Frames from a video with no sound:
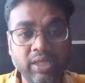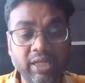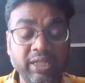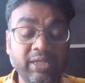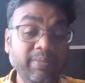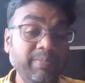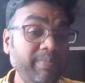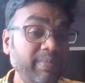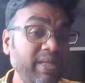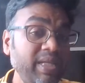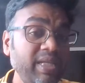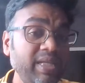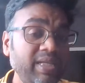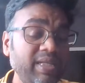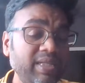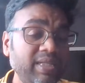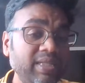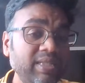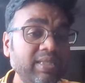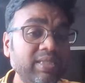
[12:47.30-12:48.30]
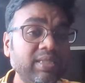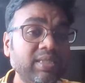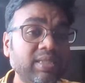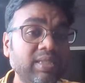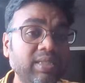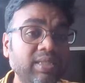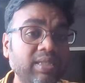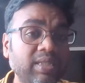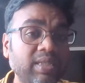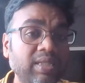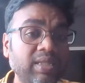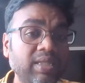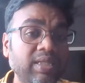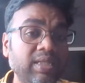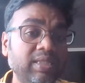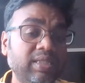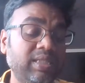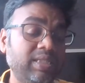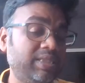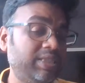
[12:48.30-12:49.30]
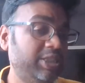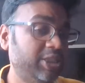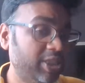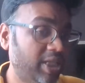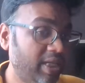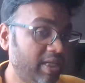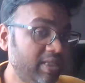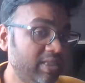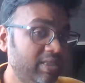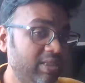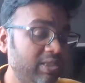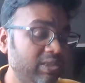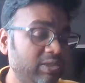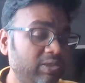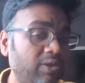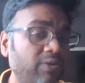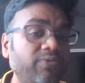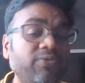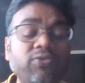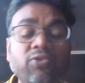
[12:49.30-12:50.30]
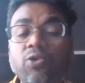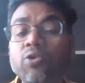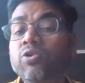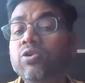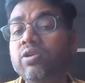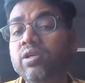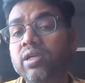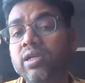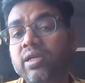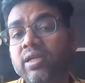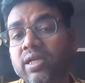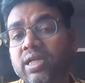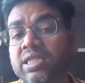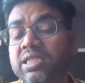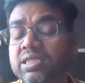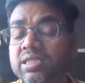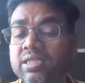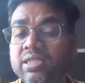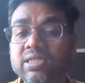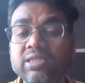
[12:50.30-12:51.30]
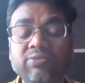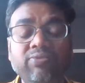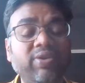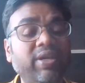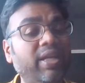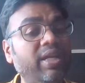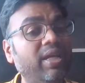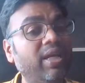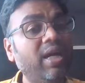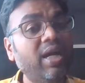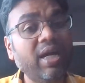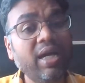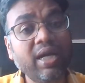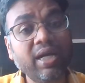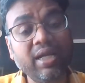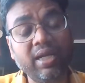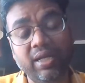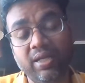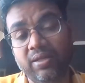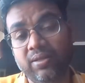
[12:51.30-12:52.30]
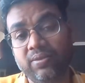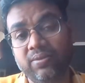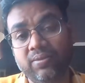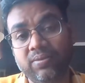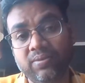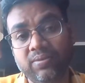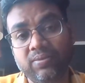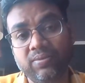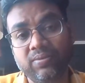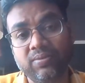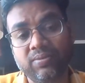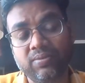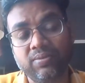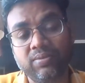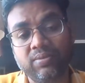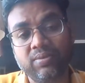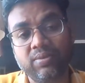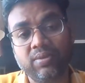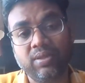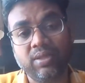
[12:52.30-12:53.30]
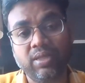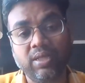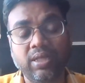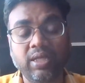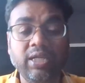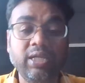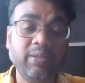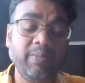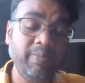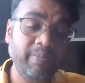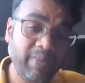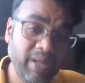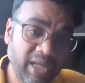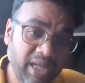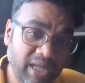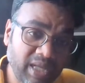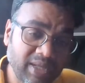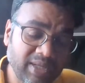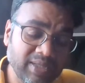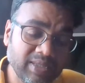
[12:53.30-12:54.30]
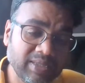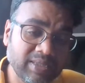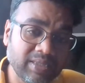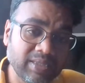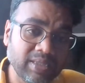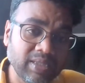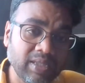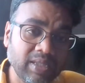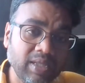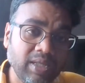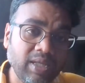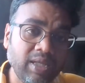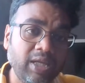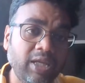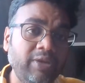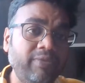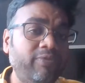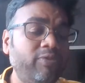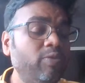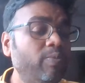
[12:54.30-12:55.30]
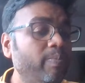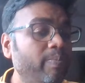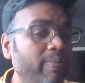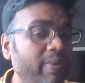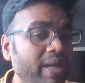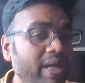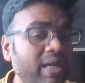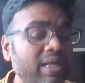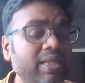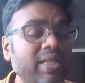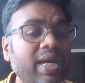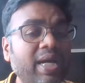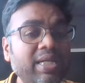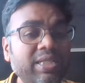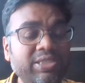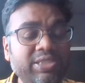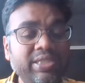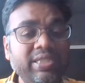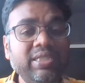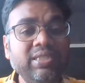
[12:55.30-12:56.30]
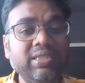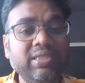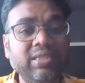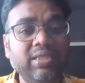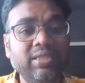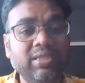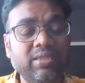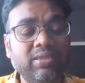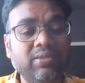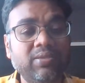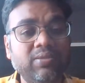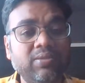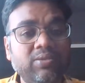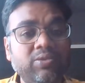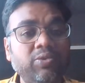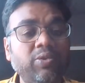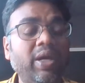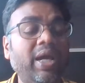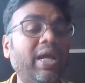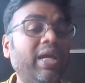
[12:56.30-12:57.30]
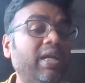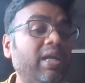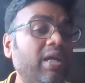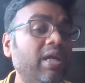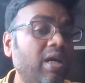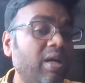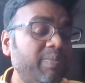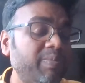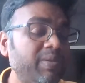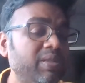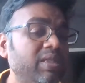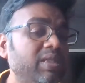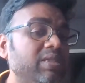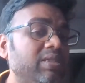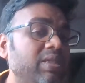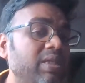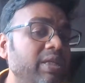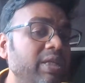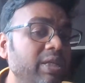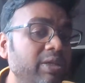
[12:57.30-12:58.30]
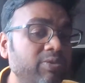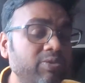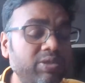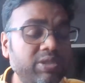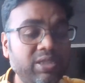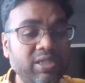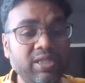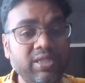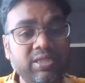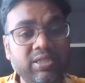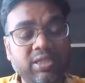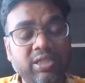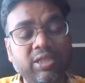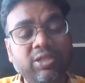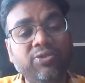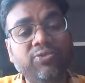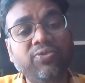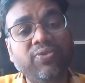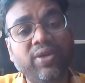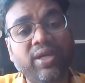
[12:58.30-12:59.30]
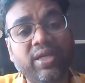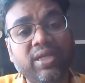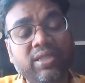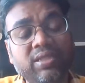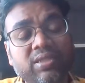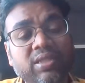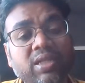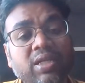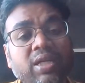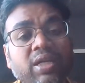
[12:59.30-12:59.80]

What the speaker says: It means the chances of code regression is very high. It means if you make that changes to adopt this new change request,